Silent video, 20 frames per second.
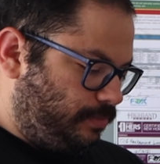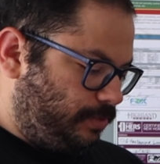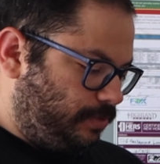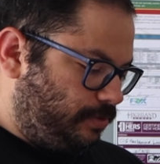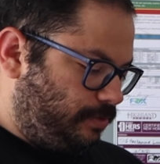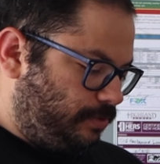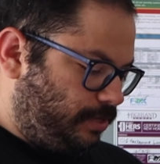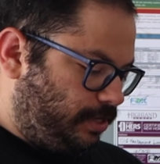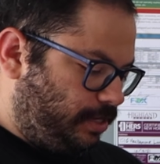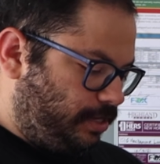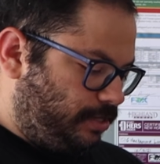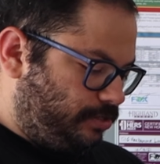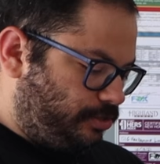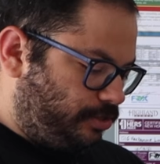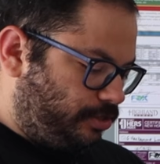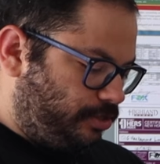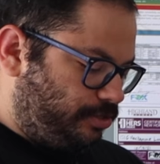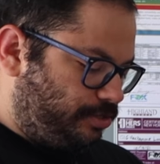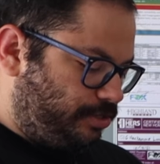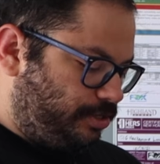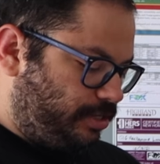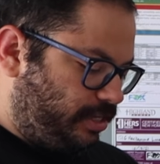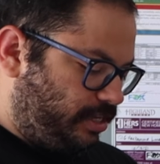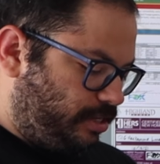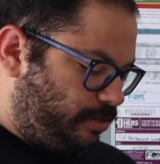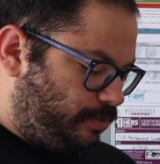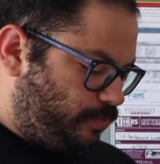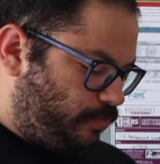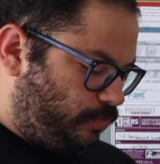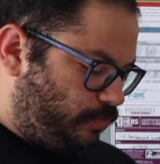Okay, charger
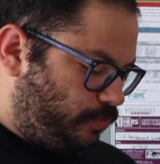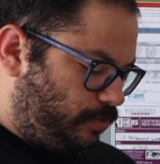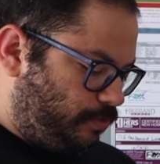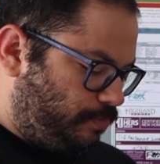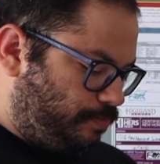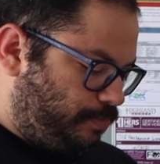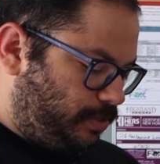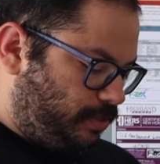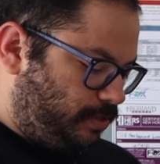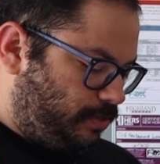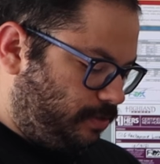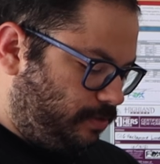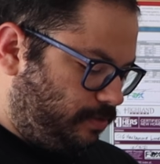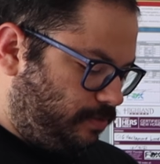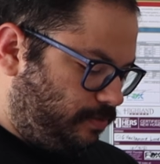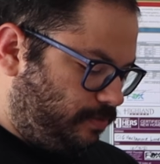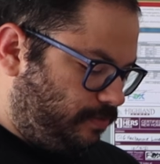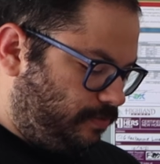name, we'll put